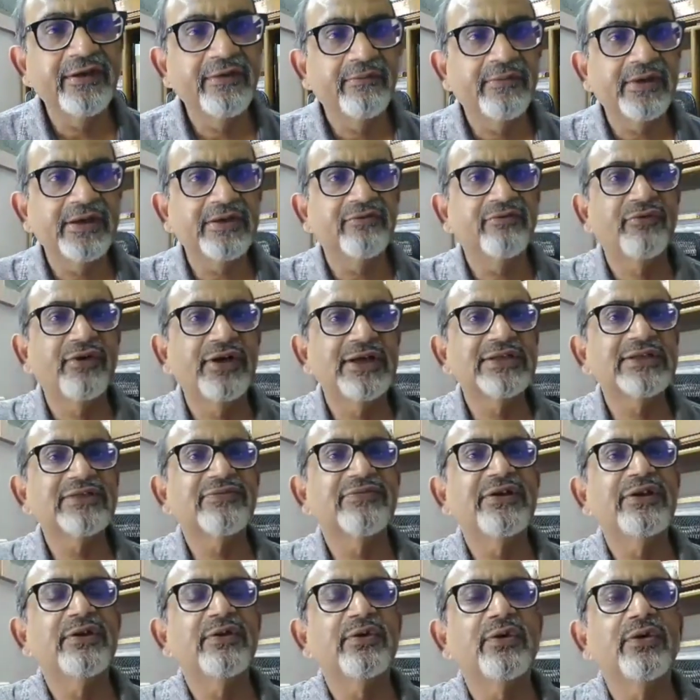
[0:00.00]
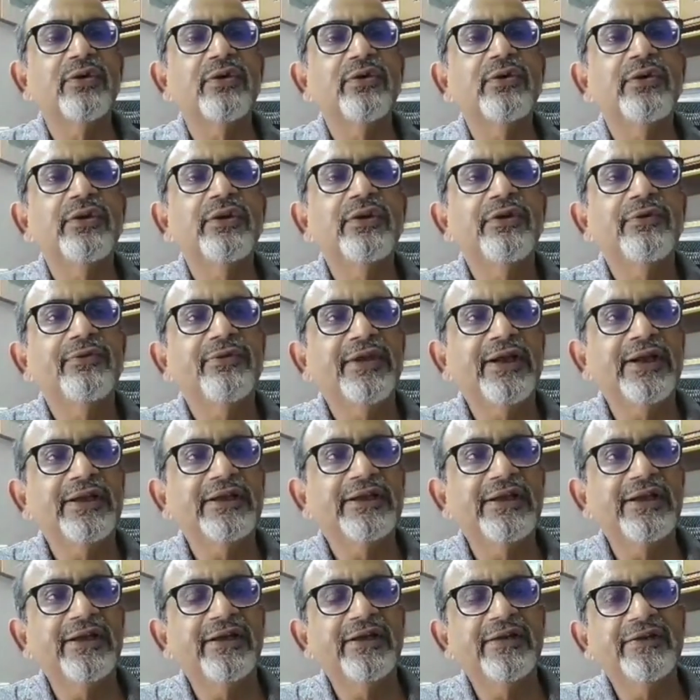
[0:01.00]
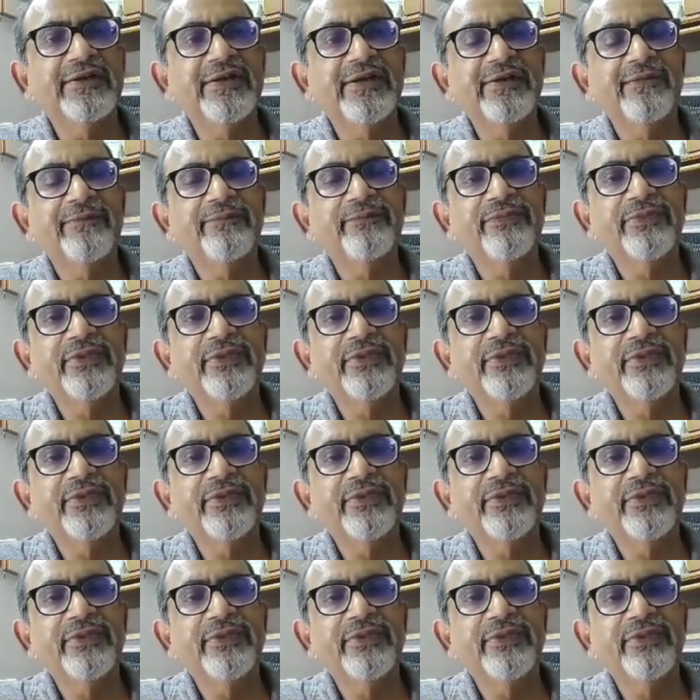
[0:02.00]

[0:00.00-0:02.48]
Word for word: But once we know that there is a